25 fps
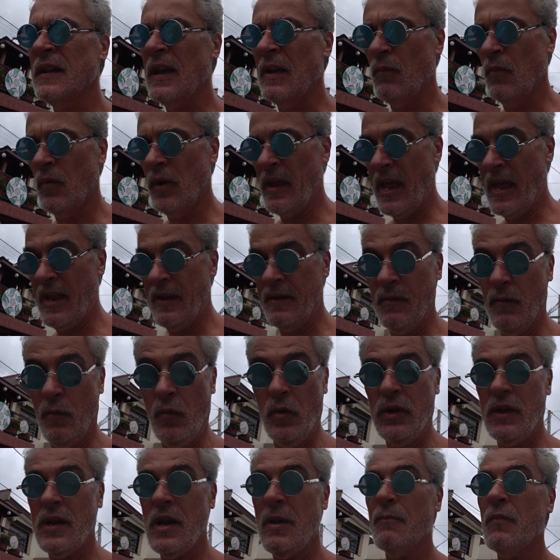and
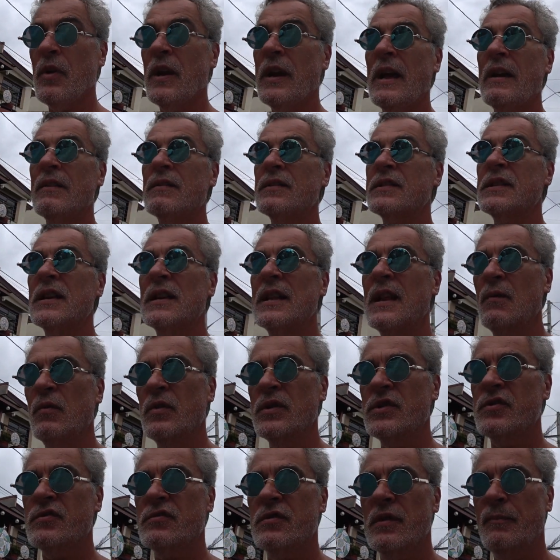would come right out and say they
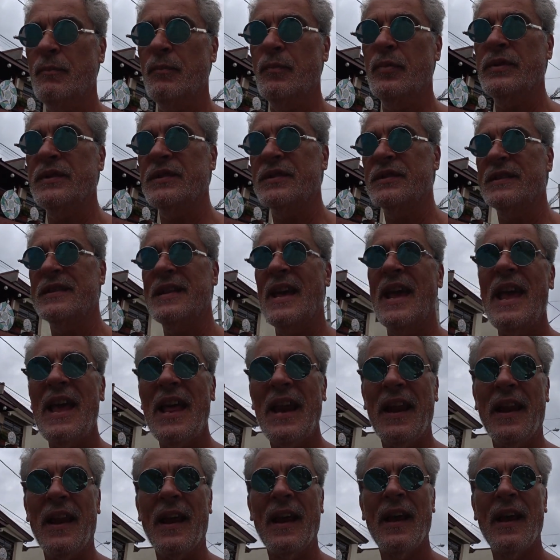wish Trump was dead.